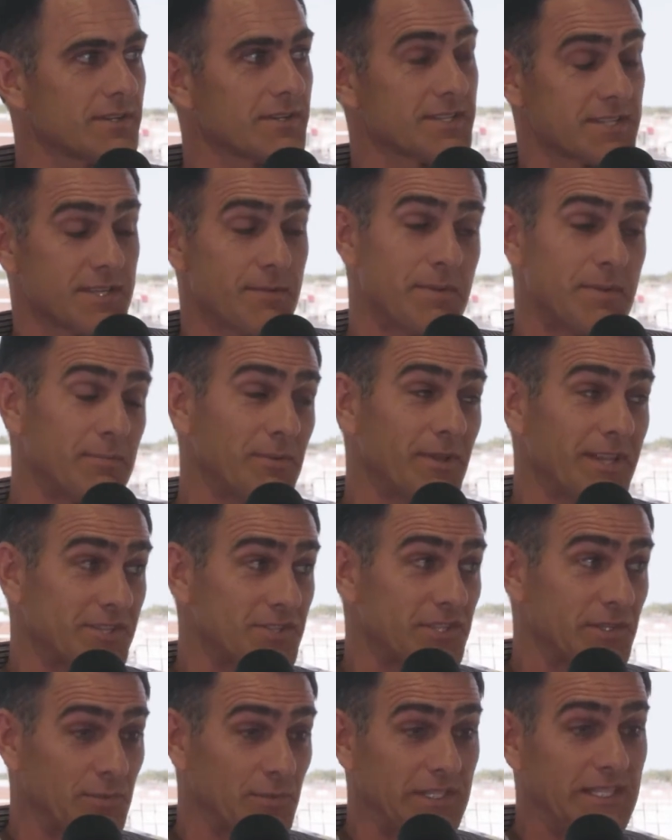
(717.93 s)
Because some people
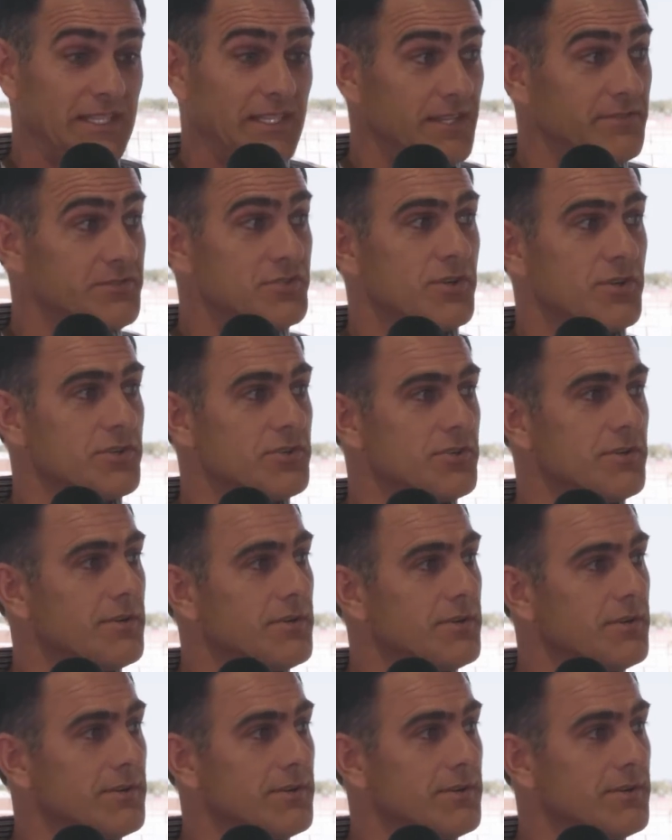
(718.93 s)
actually really love structure.